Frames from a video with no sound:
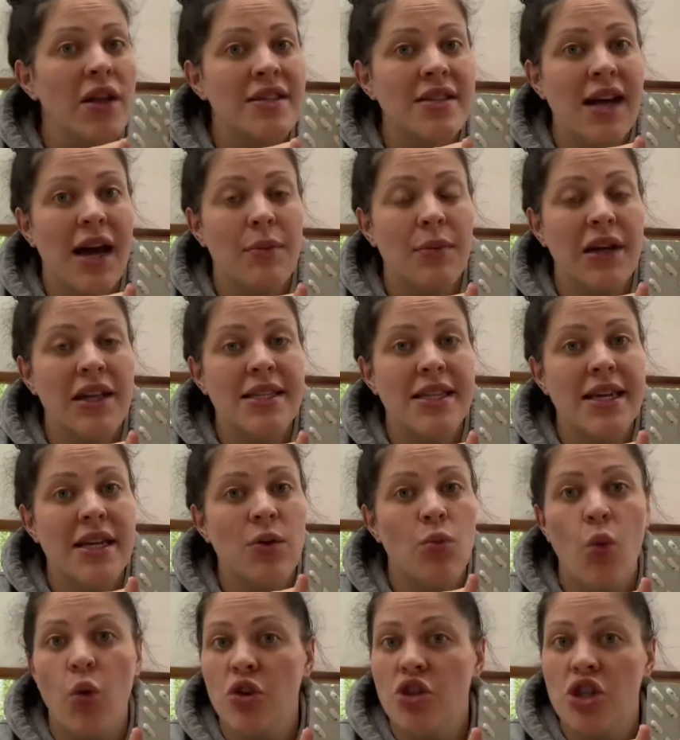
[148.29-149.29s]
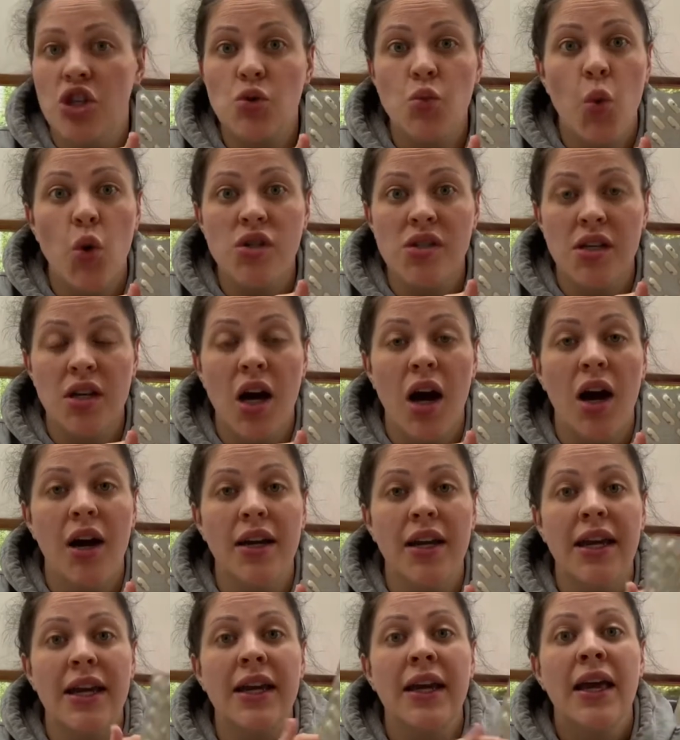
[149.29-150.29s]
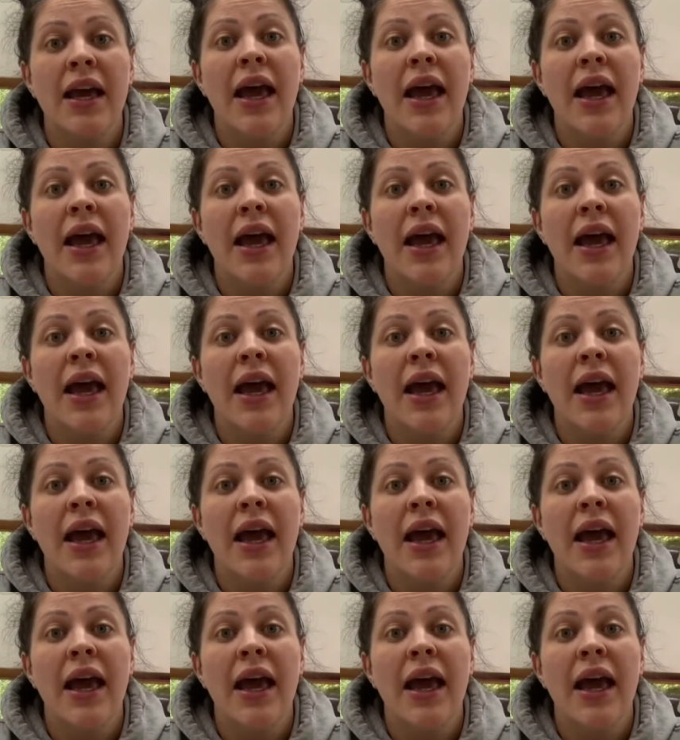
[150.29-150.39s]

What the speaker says: tablet a day just wasn't cutting it.